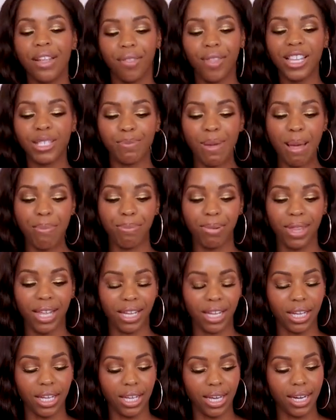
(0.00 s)
this might be
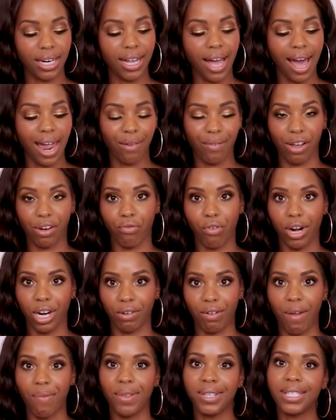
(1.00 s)
like a good kind of like
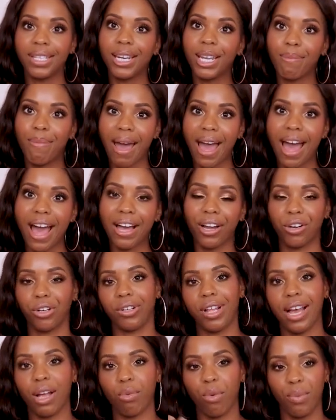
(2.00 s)
running around the city bag,
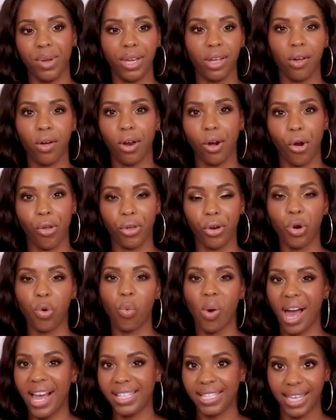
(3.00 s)
or like when we go on our little
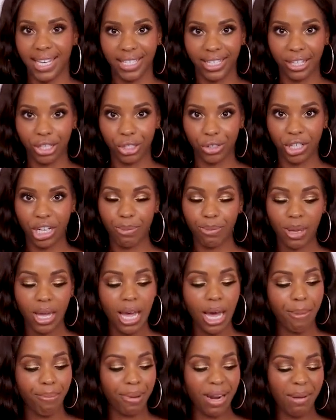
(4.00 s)
wine tasting trip,
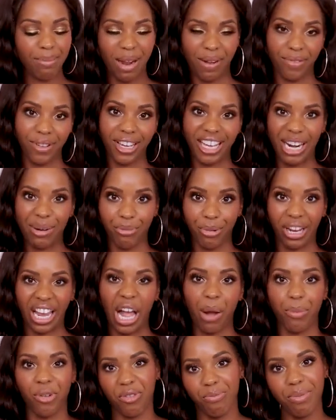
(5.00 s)
but I'm definitely gonna bring
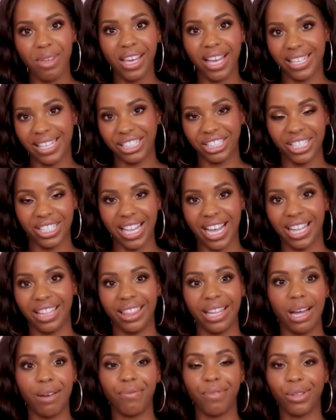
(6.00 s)
it with me because I just like
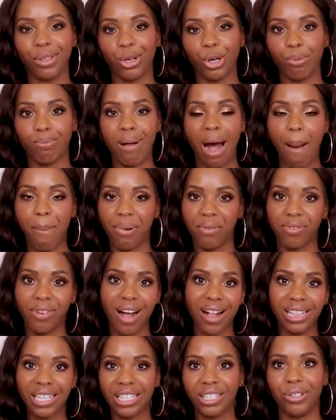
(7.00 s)
love the little pop of
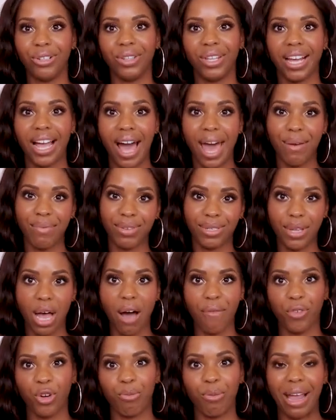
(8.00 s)
color and the kind of
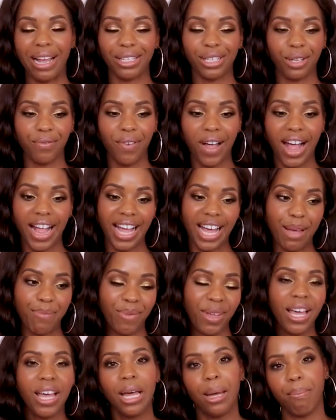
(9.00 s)
soft romantic vibe.
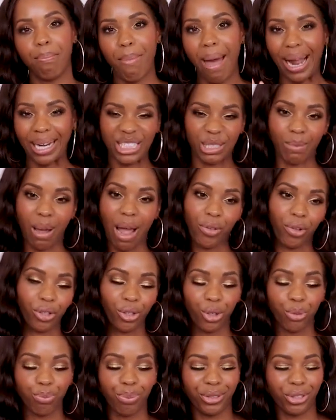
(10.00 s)
Matches my other
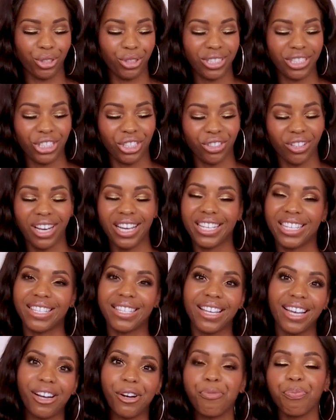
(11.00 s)
little Bridgerton dress,
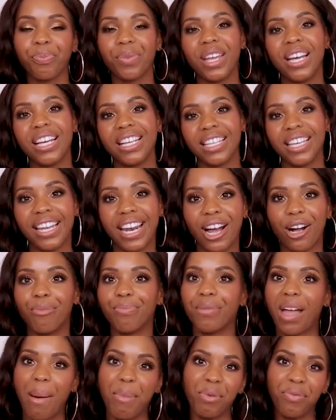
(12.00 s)
so you know,
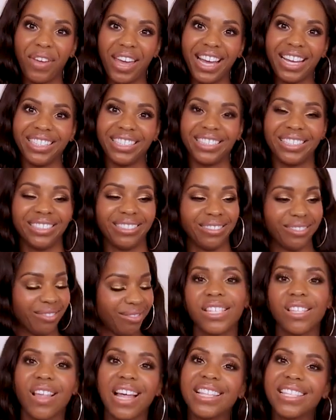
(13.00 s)
I'm a fan.
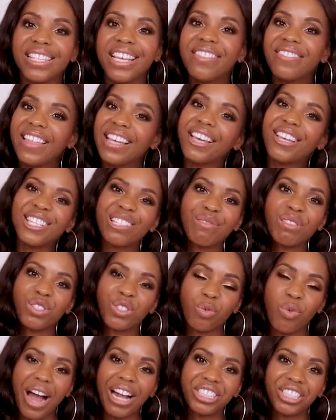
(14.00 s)
So that's it. Thank you so much
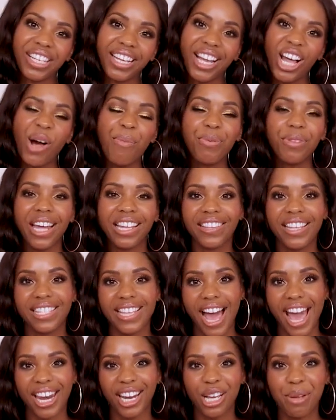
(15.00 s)
for watching. Hope you like these
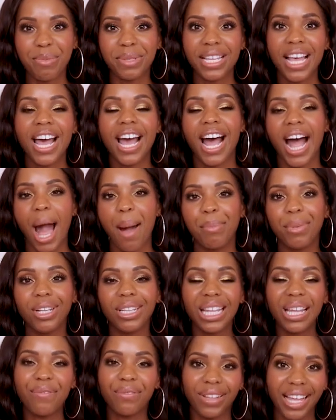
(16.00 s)
items. I'm
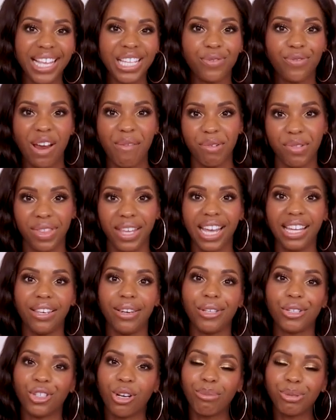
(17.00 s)
gonna leave links for everything in
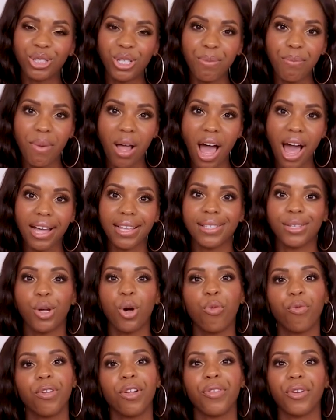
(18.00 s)
the description box.
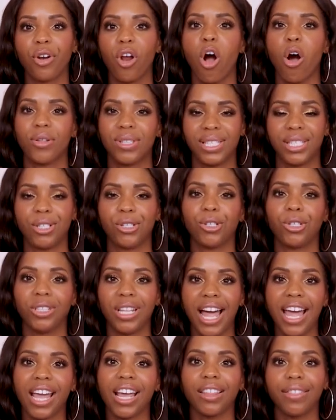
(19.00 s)
Hopefully they're all still
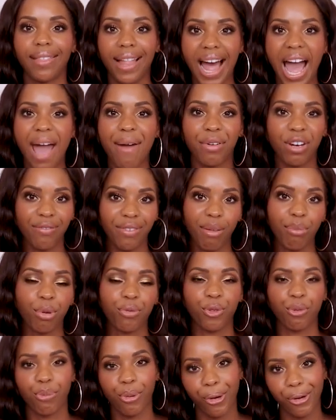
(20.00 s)
like live and available
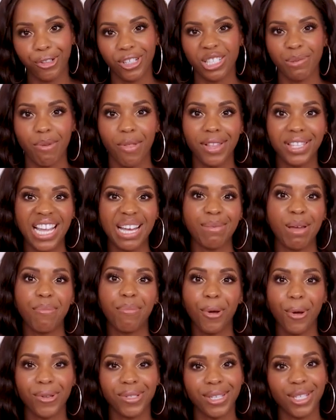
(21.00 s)
for purchase by the time I
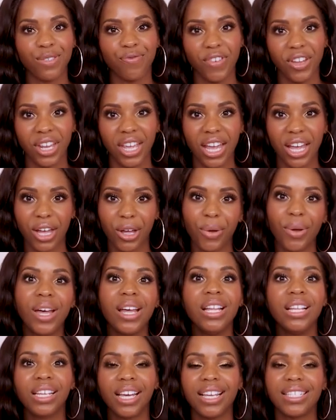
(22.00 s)
post this video.
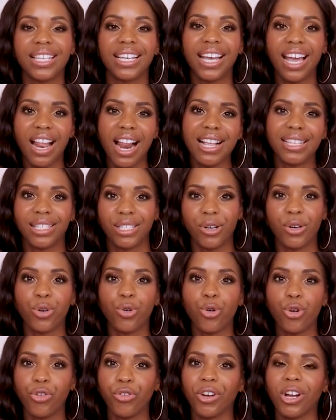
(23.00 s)
Because again, I started
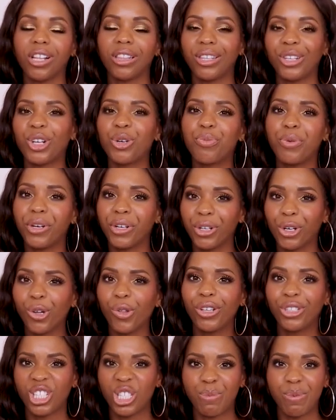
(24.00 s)
ordering a little bit
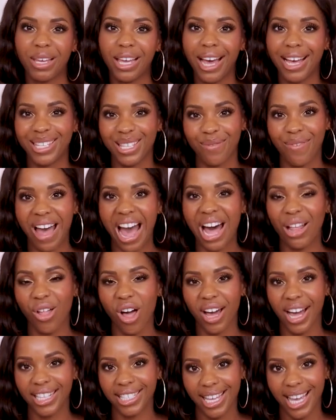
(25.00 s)
early just because of how
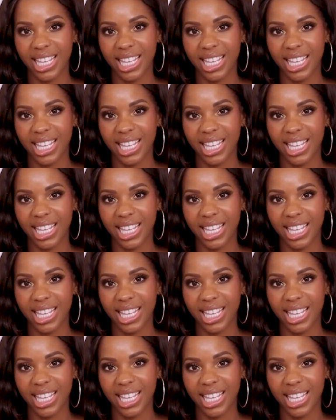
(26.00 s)
long it